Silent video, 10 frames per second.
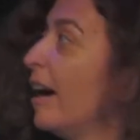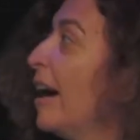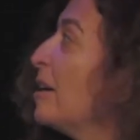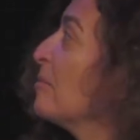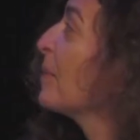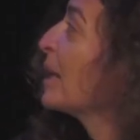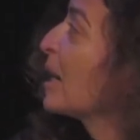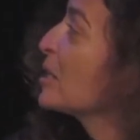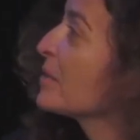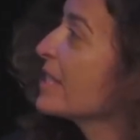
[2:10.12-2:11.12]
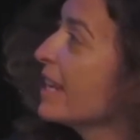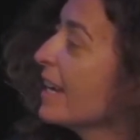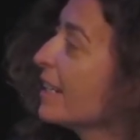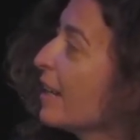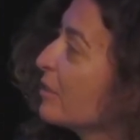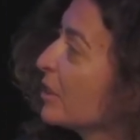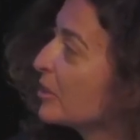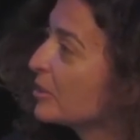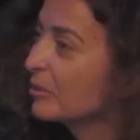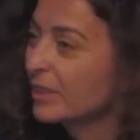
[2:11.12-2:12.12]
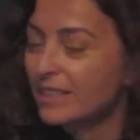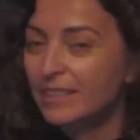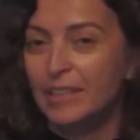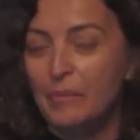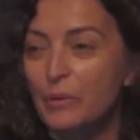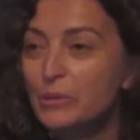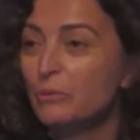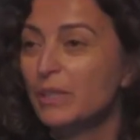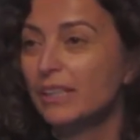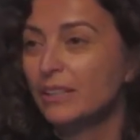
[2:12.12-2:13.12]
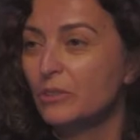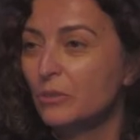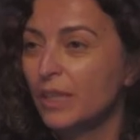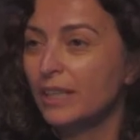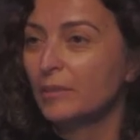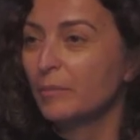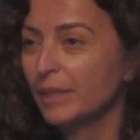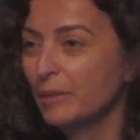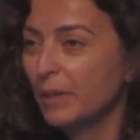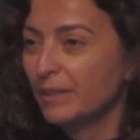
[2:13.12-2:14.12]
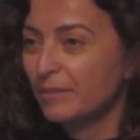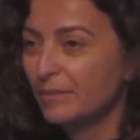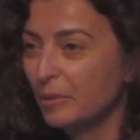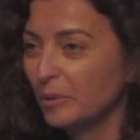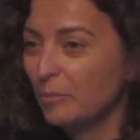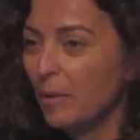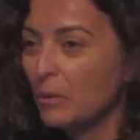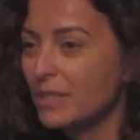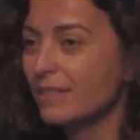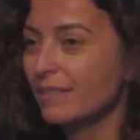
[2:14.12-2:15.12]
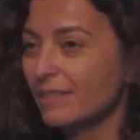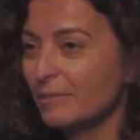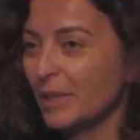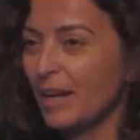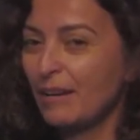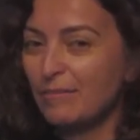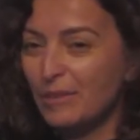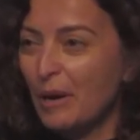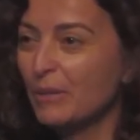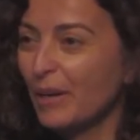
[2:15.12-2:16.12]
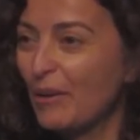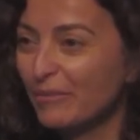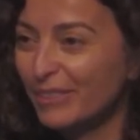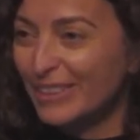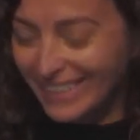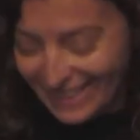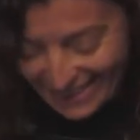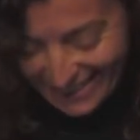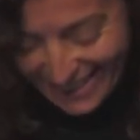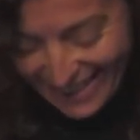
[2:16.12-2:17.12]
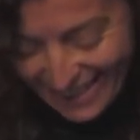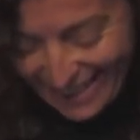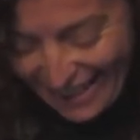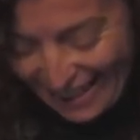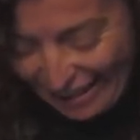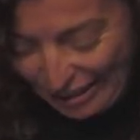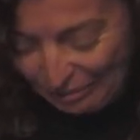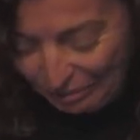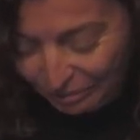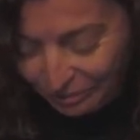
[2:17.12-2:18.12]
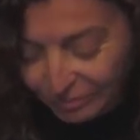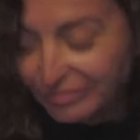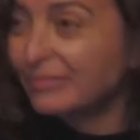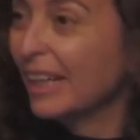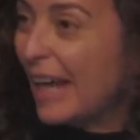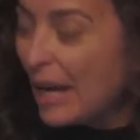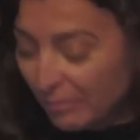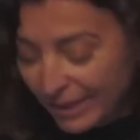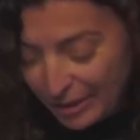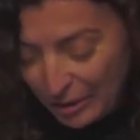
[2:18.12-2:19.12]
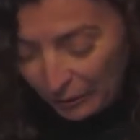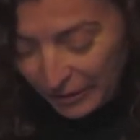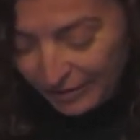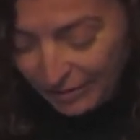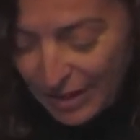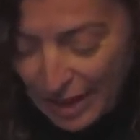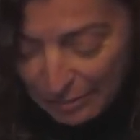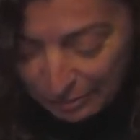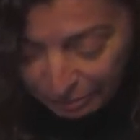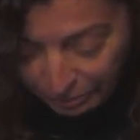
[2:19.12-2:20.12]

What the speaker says: And I should say, and I'll return to this, that I'm also really intrigued by the wonderful poster we have for our conference. An empty golden frame,